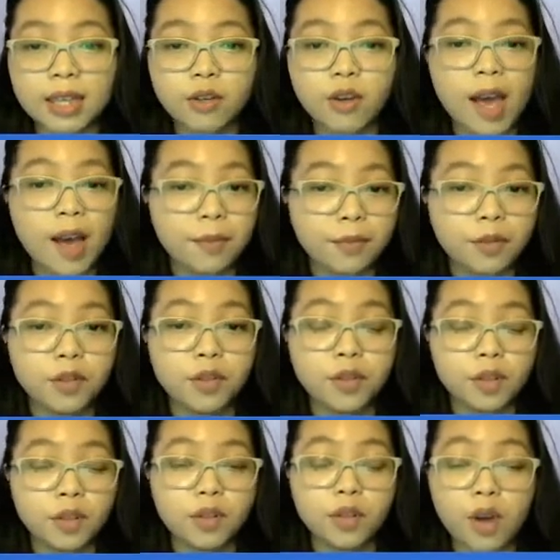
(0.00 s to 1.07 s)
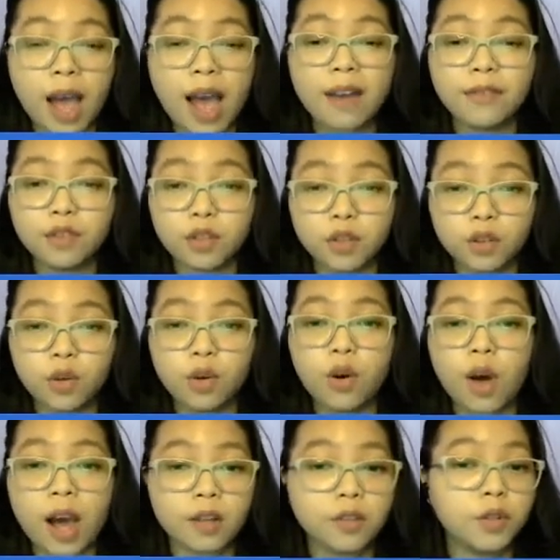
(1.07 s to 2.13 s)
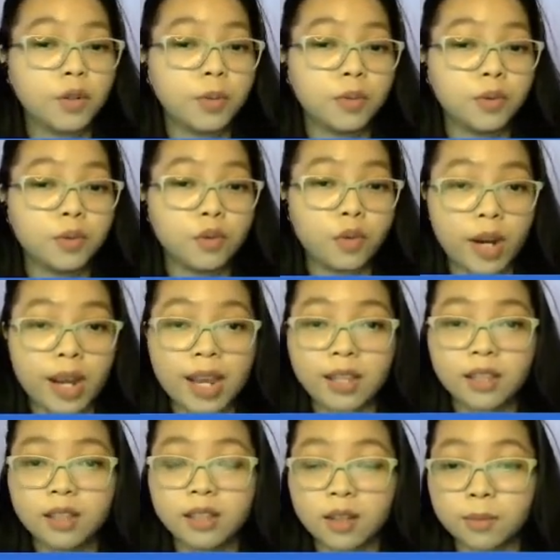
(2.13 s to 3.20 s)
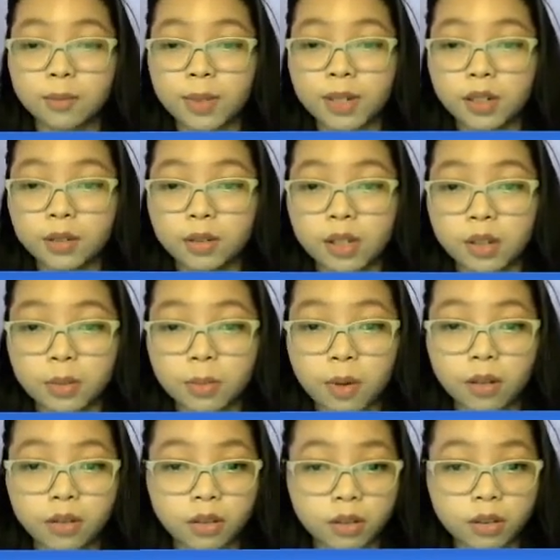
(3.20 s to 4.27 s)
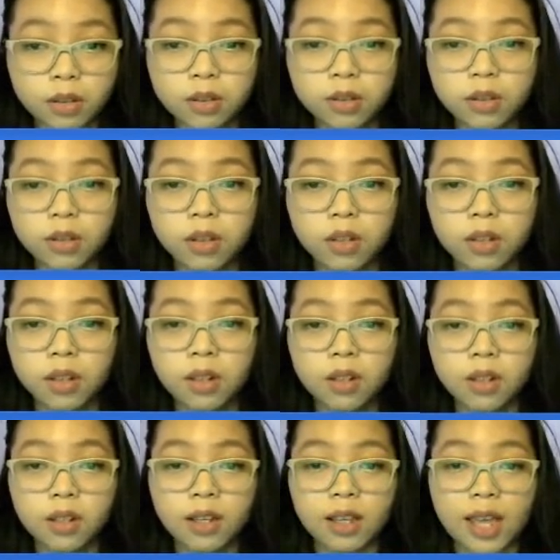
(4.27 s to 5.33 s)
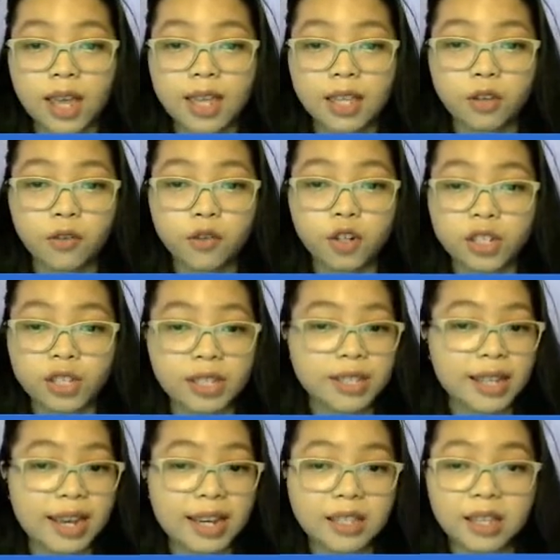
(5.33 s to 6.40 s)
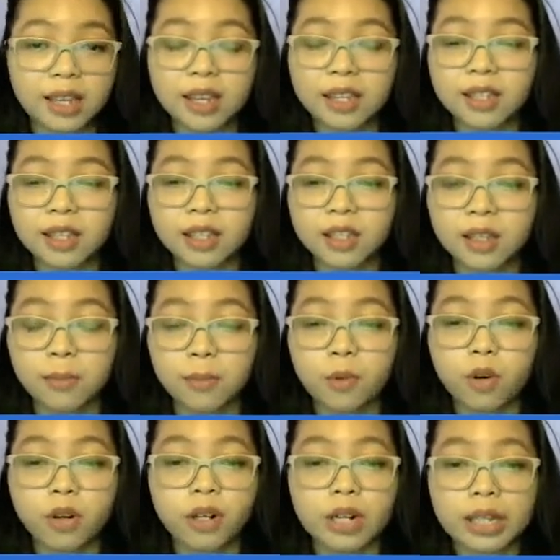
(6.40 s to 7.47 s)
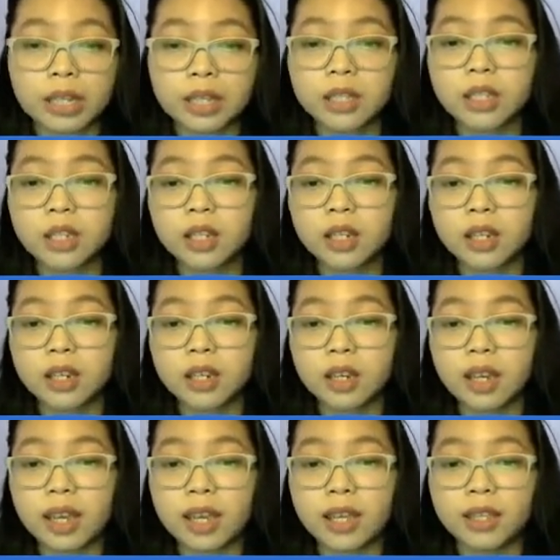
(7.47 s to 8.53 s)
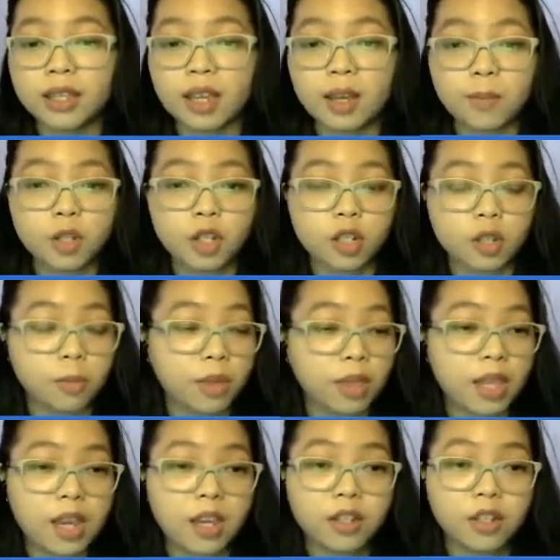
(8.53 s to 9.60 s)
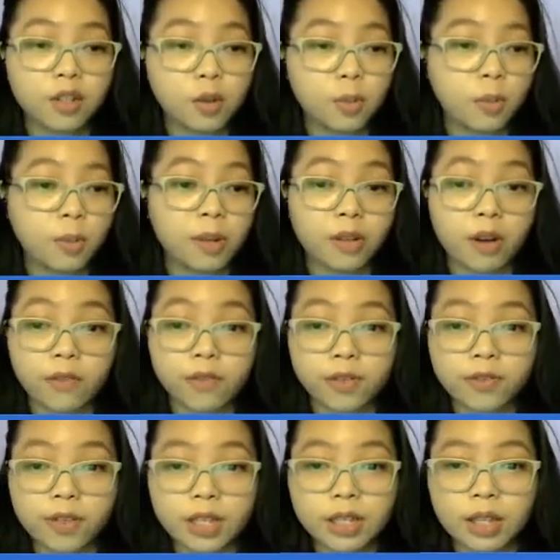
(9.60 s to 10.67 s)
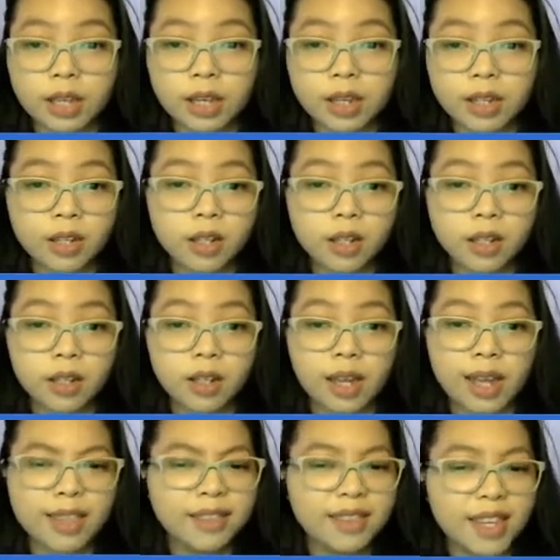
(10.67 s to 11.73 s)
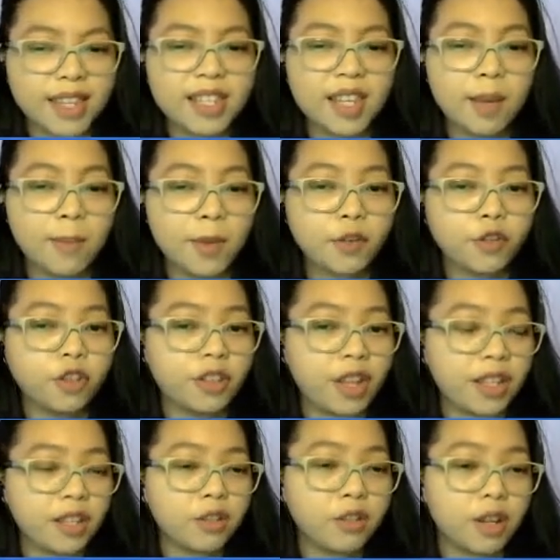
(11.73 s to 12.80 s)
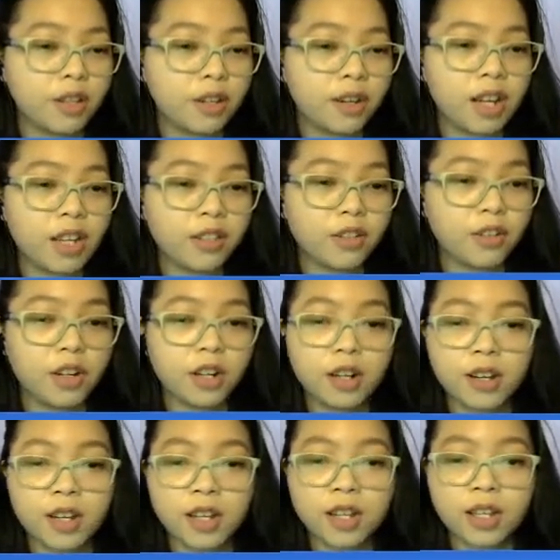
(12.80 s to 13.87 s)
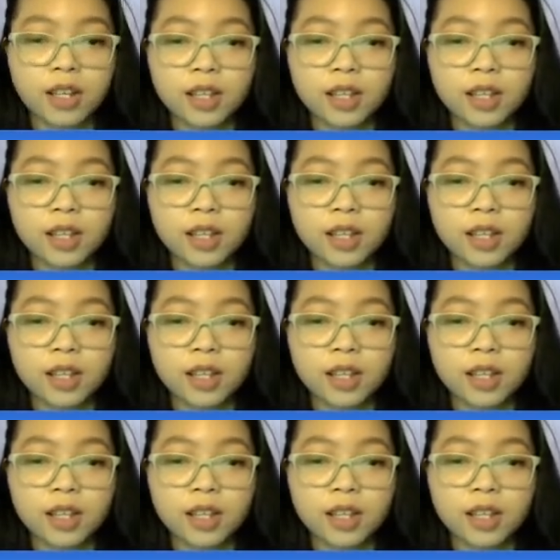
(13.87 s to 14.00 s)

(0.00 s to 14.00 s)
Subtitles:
and you have to know how to train and build these models, and of course the sizes, that's important, and the image augmentation to prevent overfitting, and this image data generator